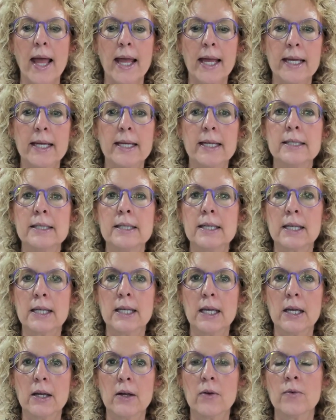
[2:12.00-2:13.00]
and
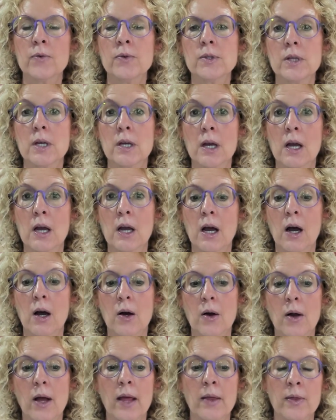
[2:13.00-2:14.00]
gives
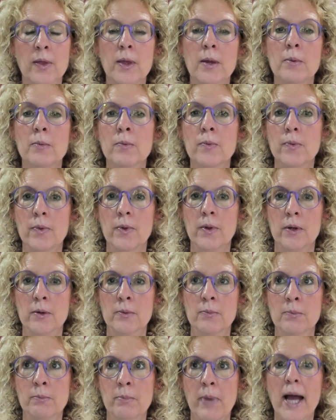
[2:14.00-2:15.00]

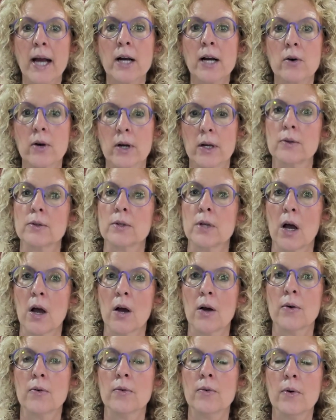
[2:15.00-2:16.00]
the background
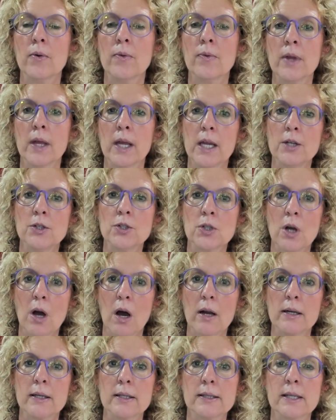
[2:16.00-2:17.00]
of each
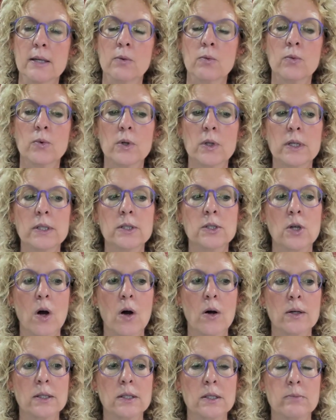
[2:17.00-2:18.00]
goddess and really
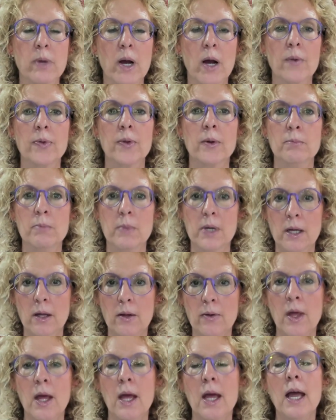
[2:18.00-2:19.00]
talks about the
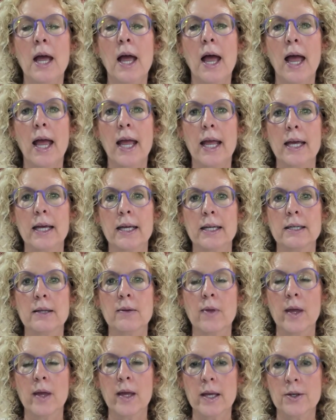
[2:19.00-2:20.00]
myth
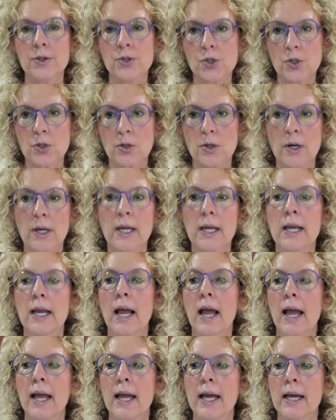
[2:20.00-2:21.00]
and the
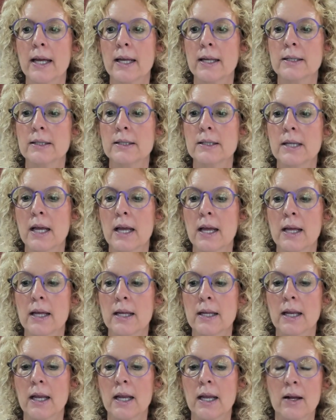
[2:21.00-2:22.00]
history and
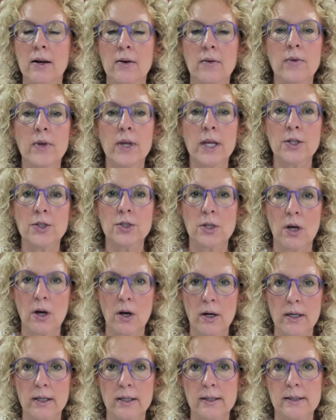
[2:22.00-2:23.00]
of each
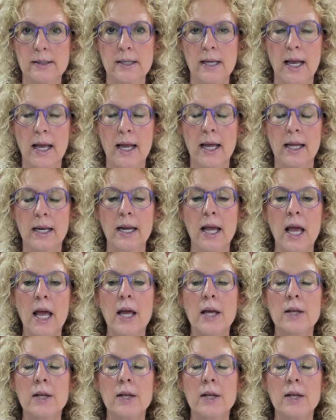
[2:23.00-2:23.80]
goddess. And